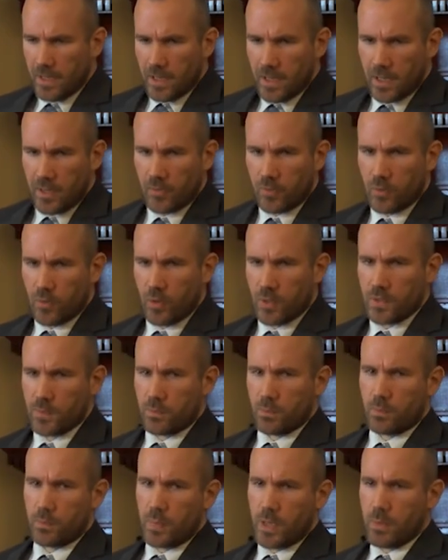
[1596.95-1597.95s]
And of course,
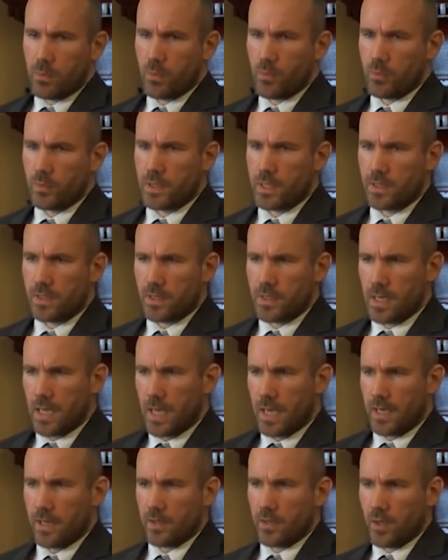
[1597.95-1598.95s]
people didn't
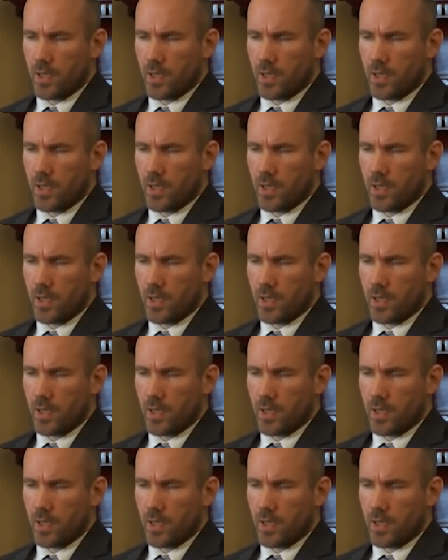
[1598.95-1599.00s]
die in